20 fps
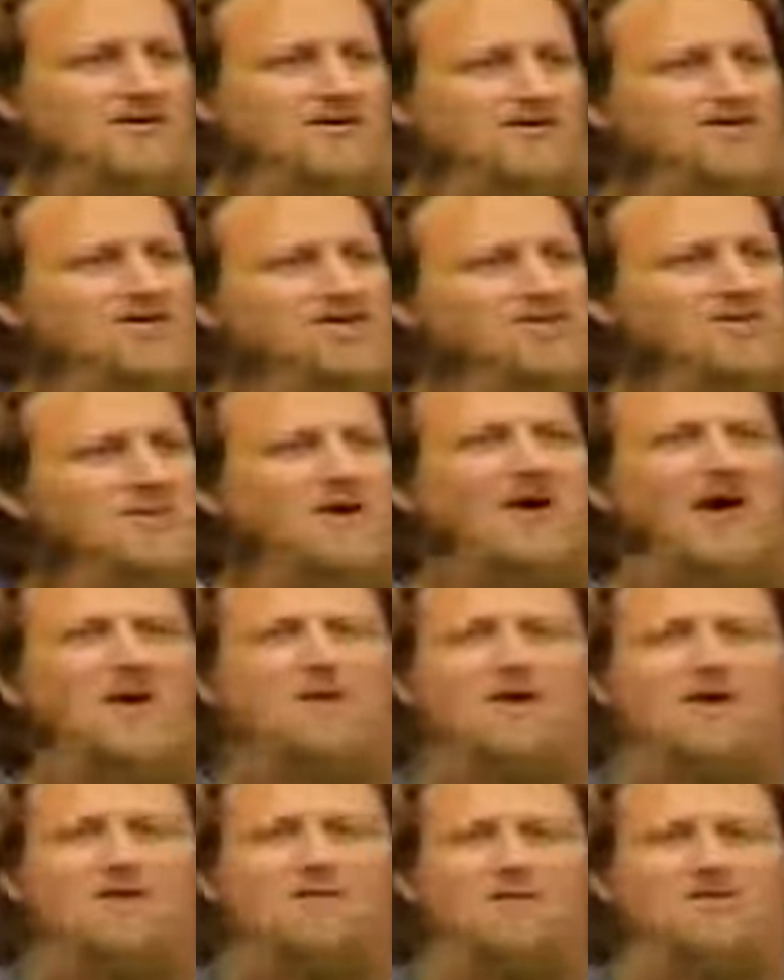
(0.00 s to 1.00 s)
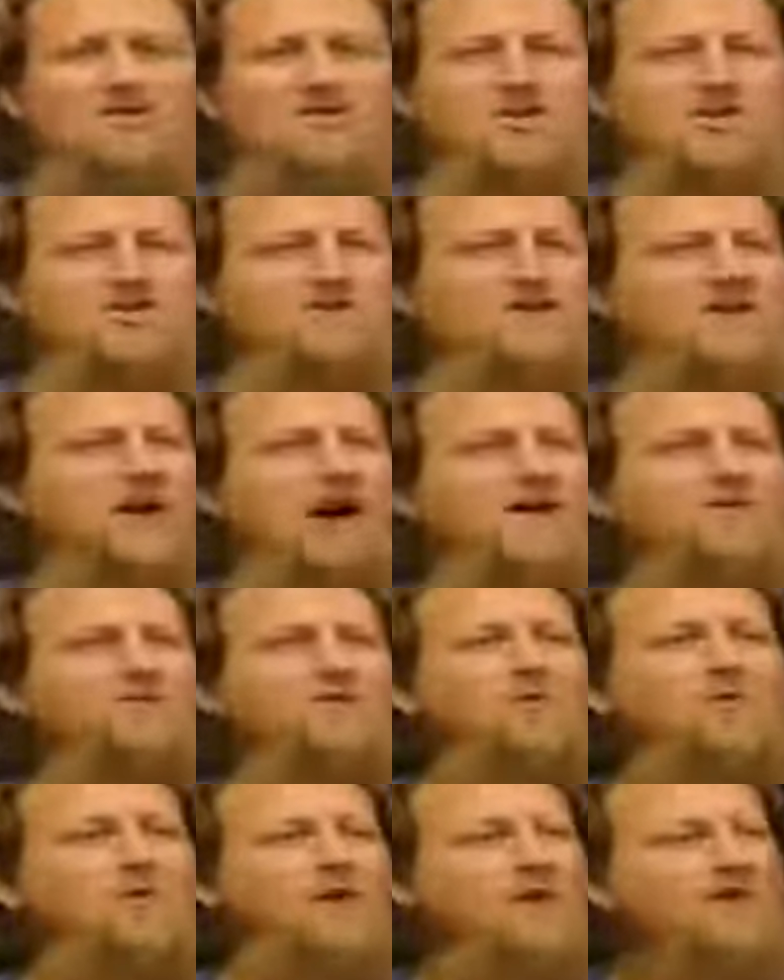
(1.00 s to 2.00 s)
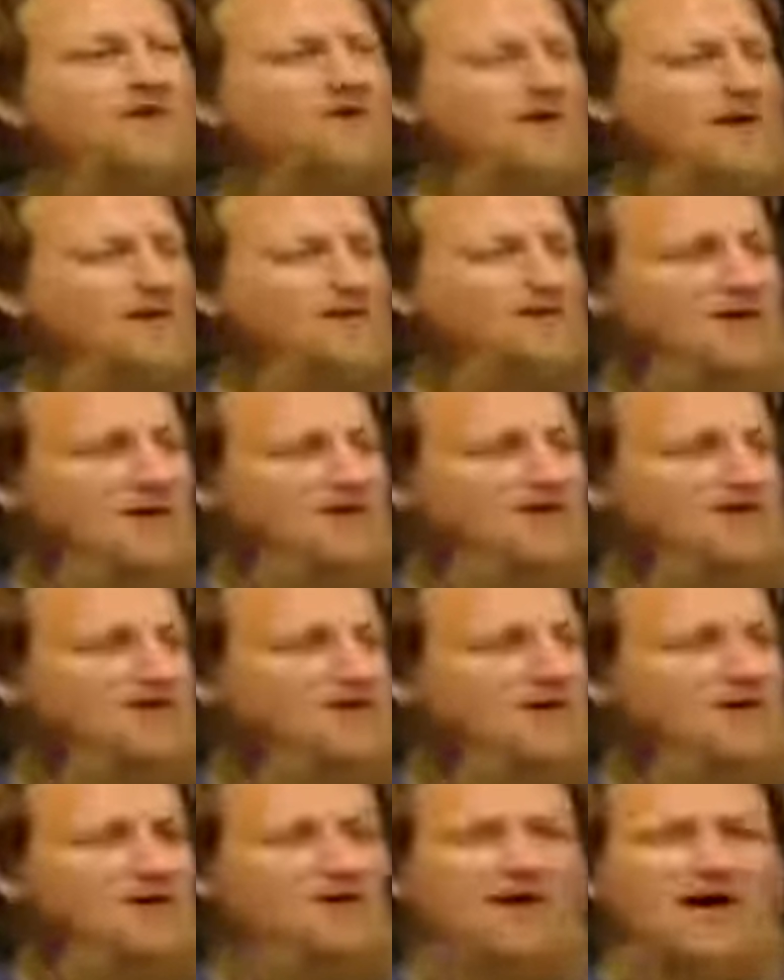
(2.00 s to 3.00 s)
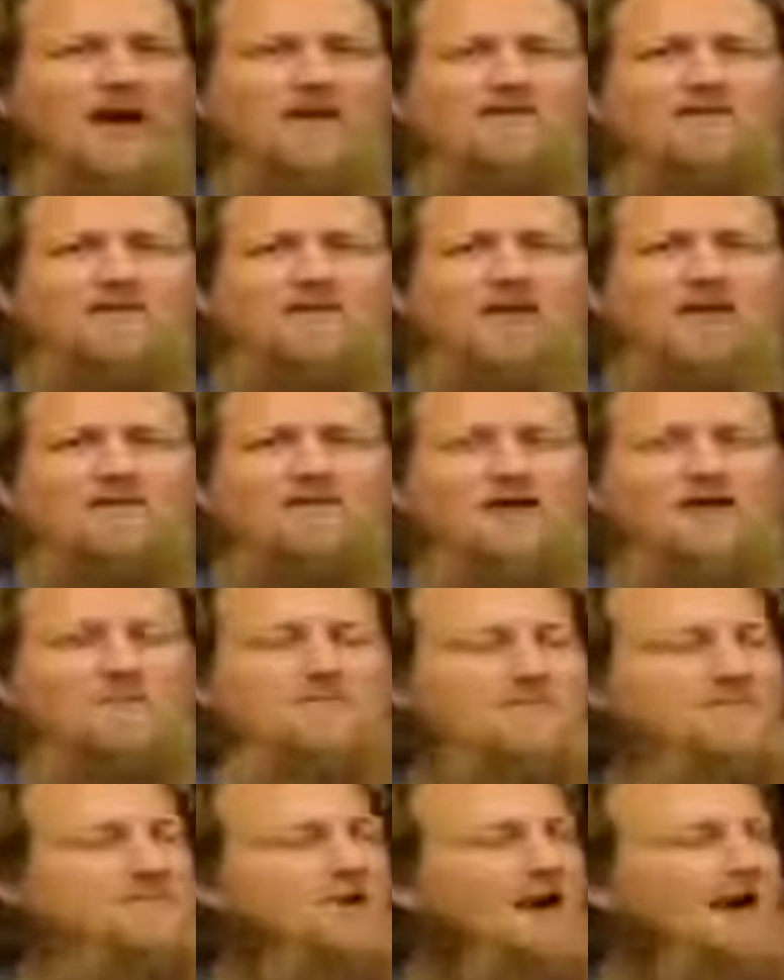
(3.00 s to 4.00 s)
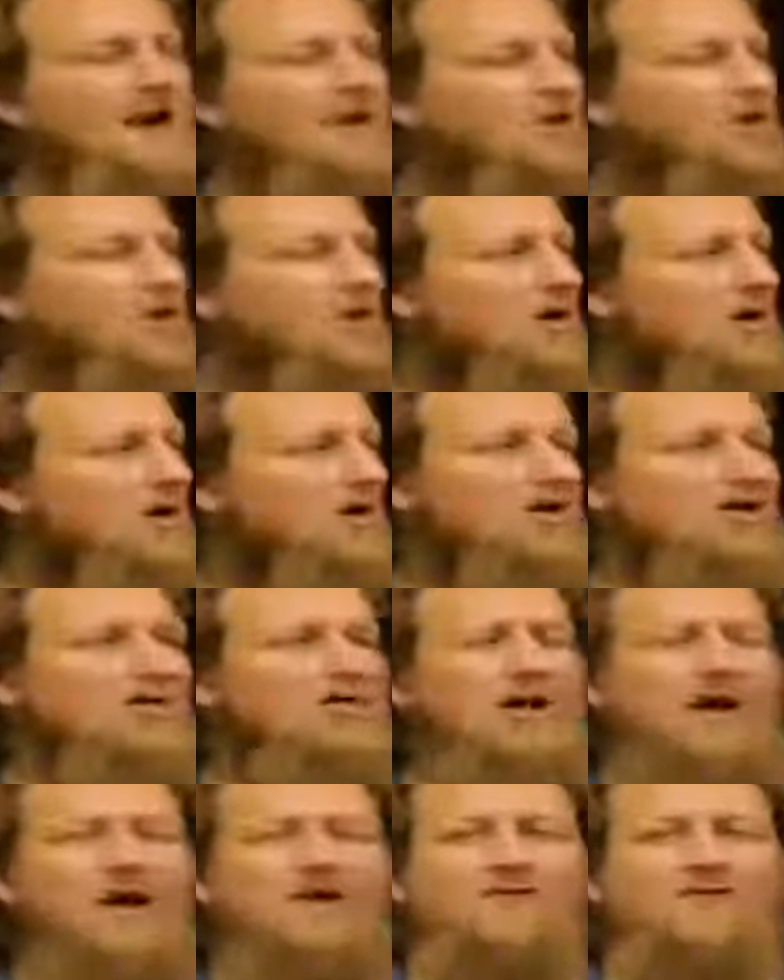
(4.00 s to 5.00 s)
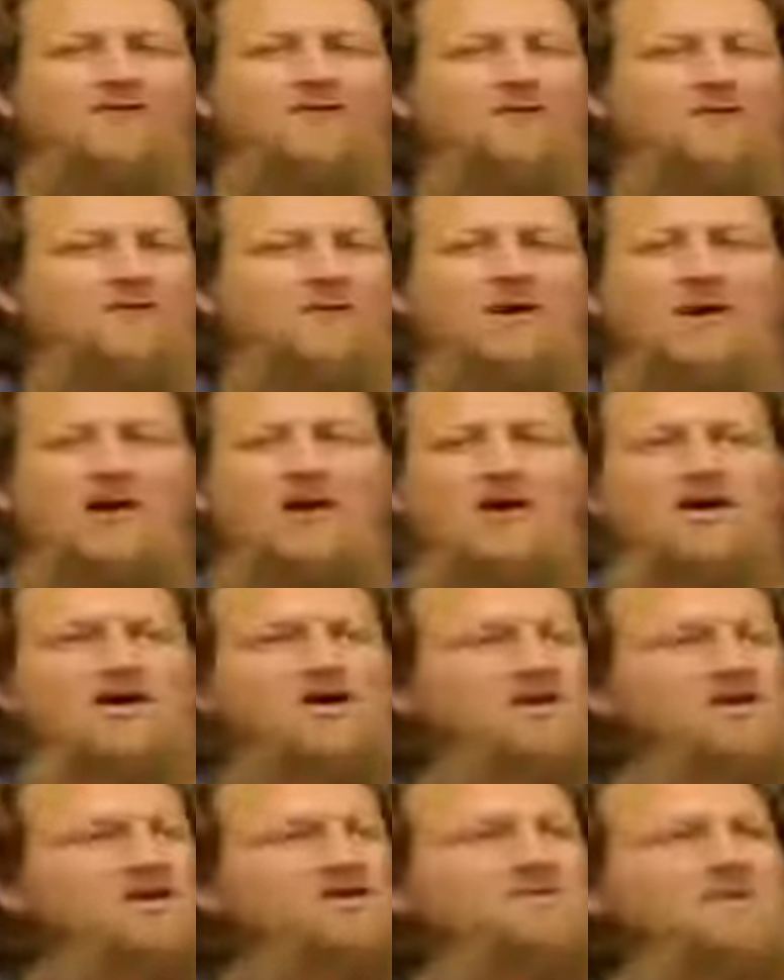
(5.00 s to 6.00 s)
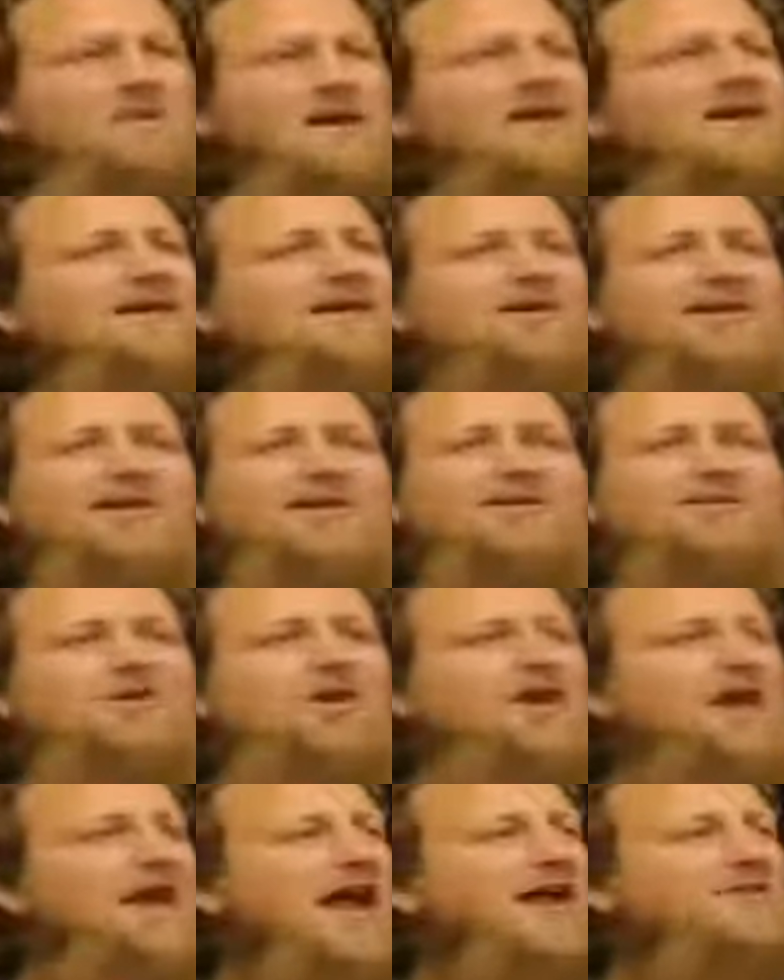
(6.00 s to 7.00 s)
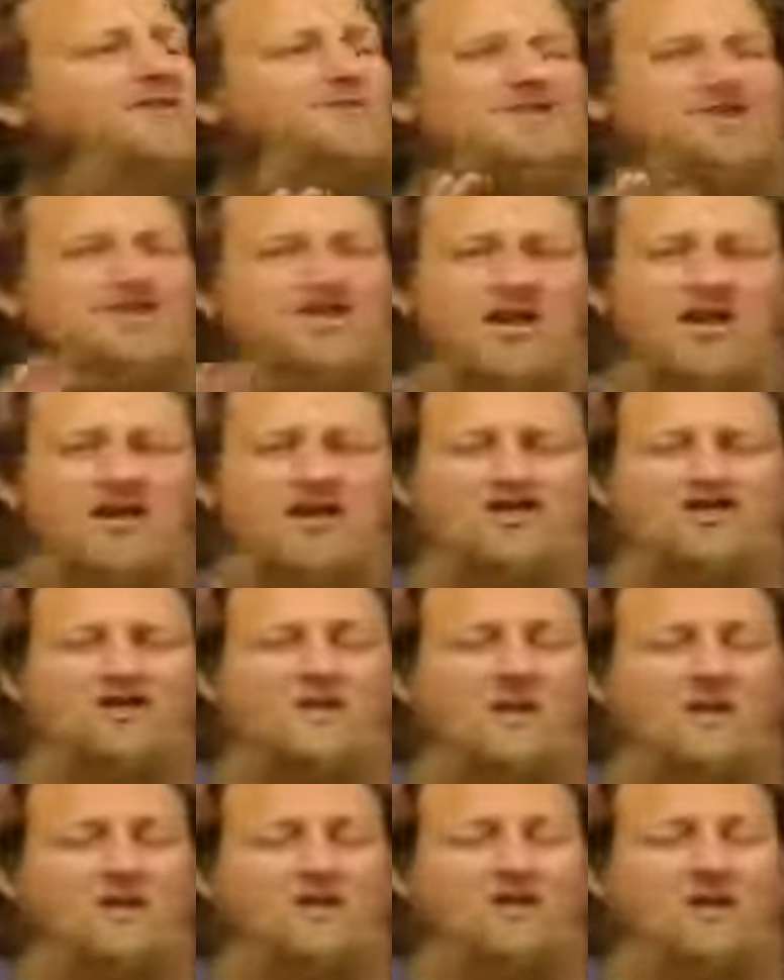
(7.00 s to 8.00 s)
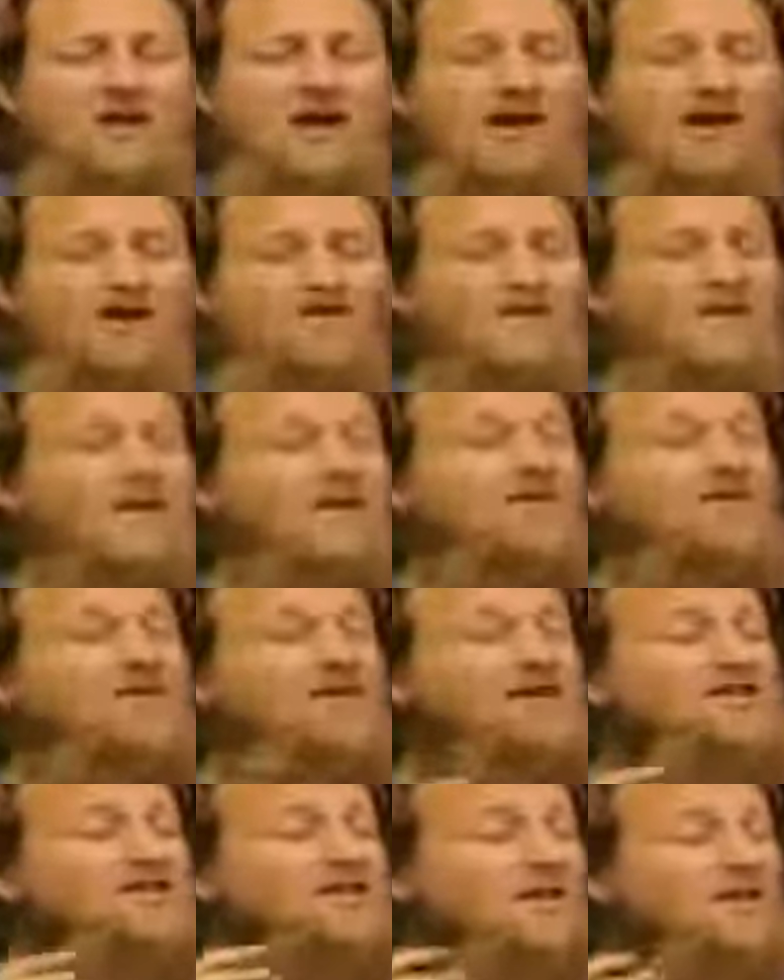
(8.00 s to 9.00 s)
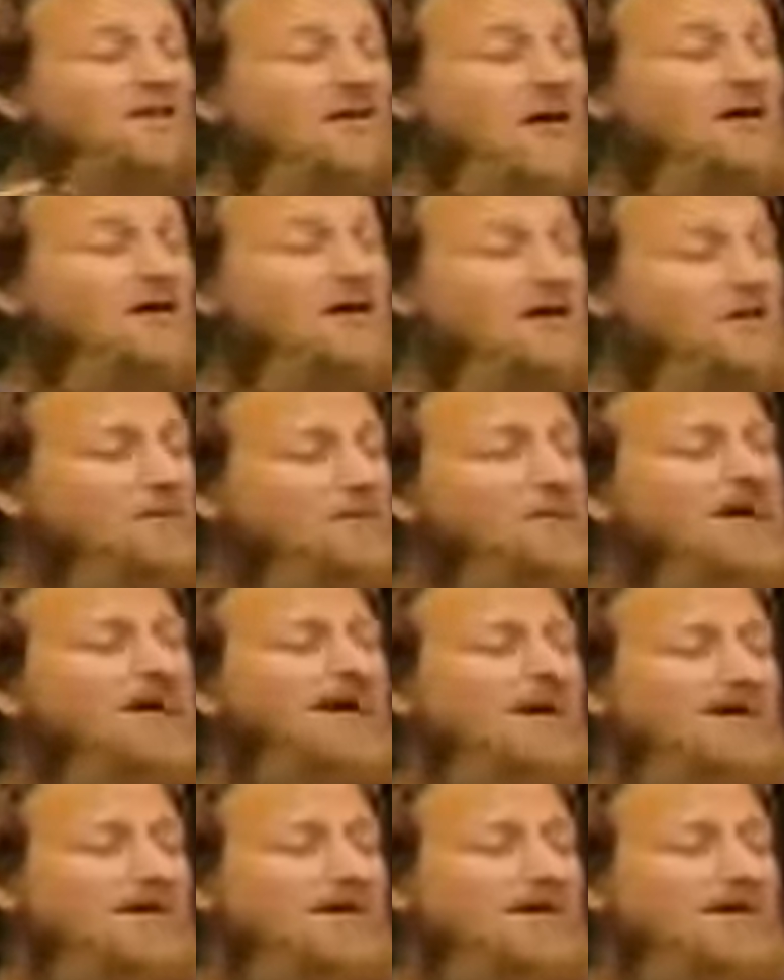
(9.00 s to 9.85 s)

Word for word: Just becoming a Muslim, you have to pray five times a day. You have to give up alcohol. You have to, you know, there's many things you're going to have to change about your life that is a very big